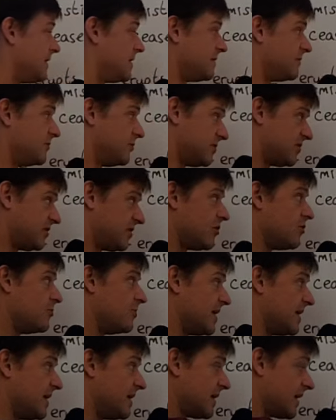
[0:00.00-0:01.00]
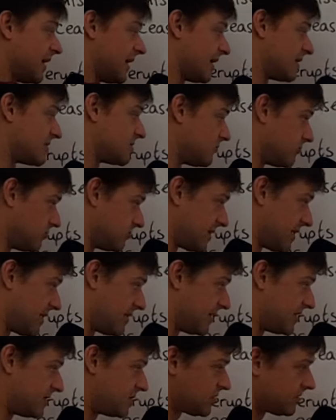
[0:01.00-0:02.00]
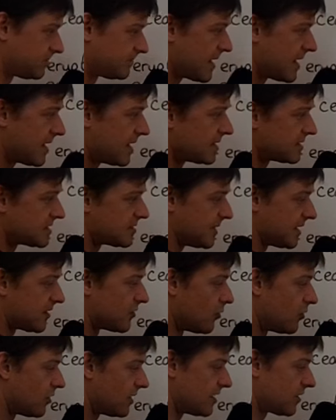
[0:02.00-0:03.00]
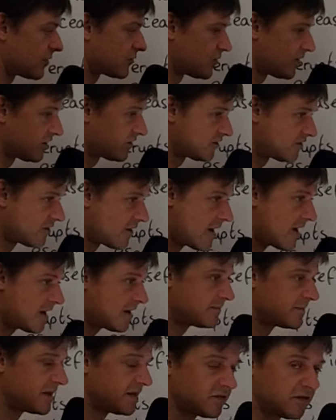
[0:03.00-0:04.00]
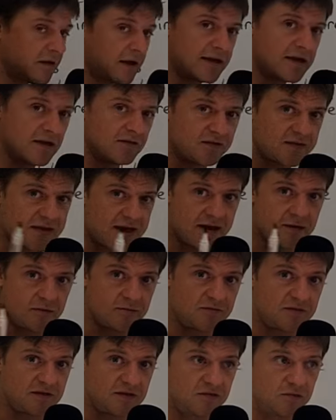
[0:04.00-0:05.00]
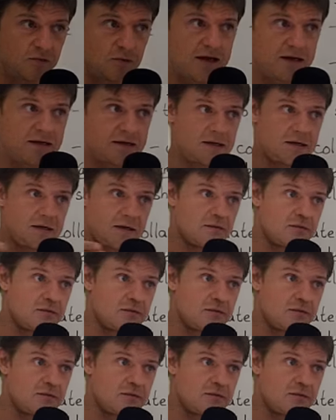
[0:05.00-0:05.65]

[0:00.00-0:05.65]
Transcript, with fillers: it would still be collateral damage. To be caught in a crossfire, it's like it sounds. It's when